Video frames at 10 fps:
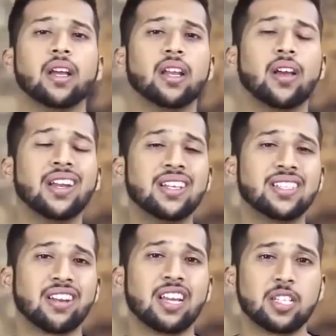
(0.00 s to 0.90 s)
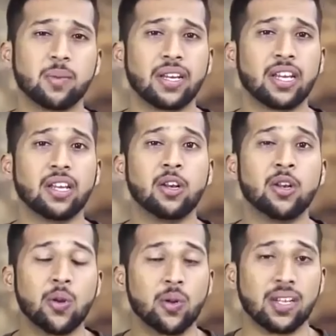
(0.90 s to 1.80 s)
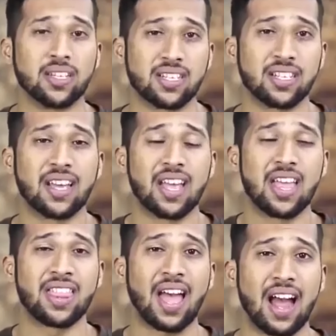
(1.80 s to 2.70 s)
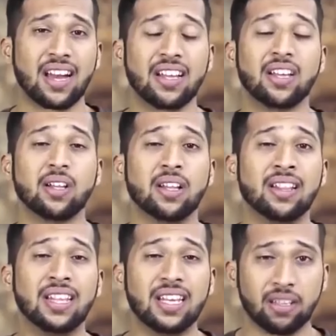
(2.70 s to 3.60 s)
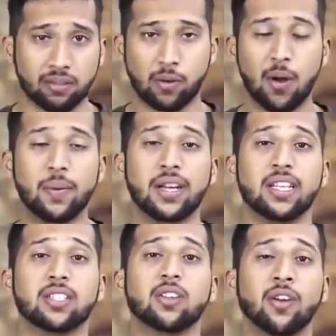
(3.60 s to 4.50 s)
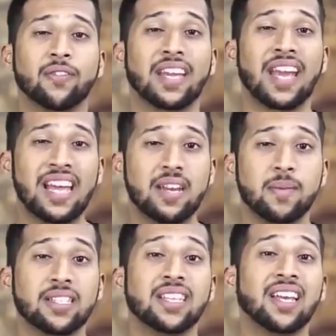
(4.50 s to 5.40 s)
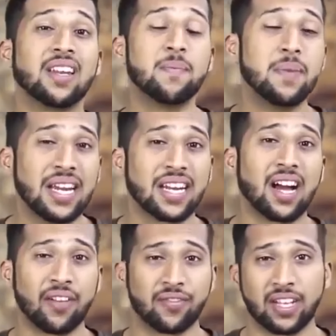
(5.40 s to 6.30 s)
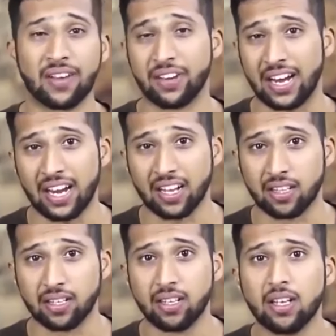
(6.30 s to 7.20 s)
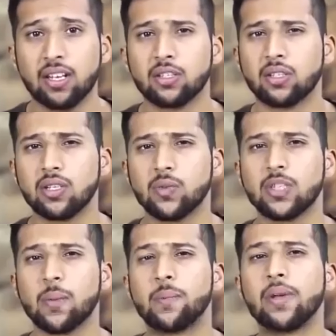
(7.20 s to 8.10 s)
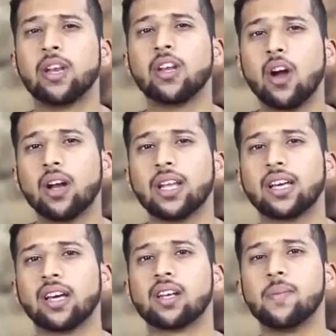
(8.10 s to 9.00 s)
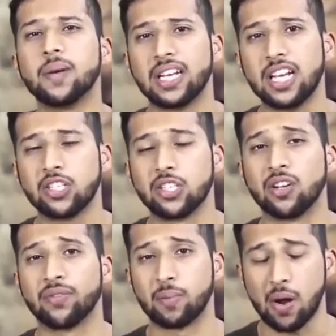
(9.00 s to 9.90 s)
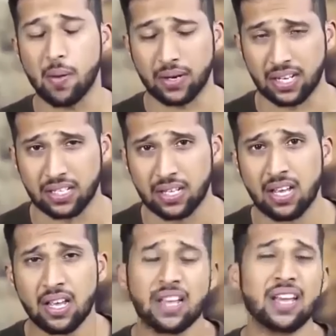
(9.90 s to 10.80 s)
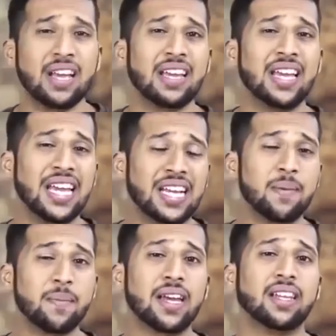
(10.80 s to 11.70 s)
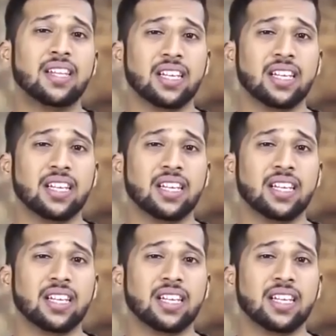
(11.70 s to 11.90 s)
Now, in his arrangement, he noticed that the properties of the elements repeat after every age. So this was a periodic repetition of the properties. He compared